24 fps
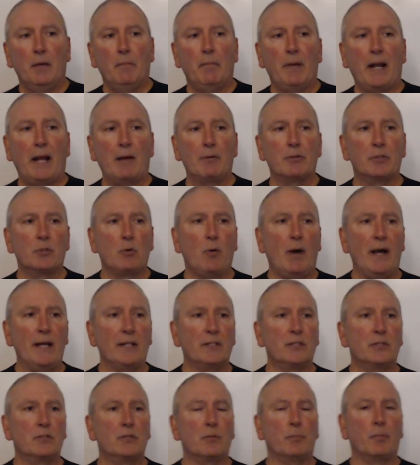But I was
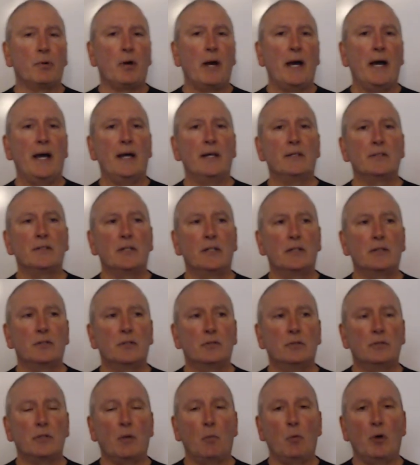quite surprised and
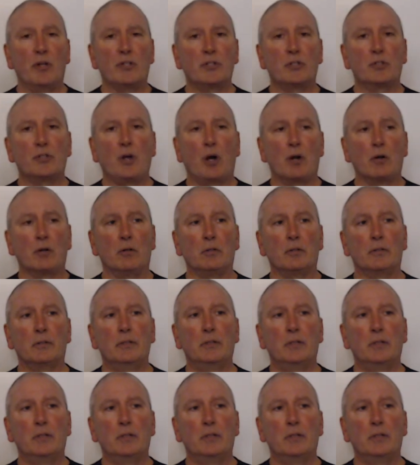somewhat startled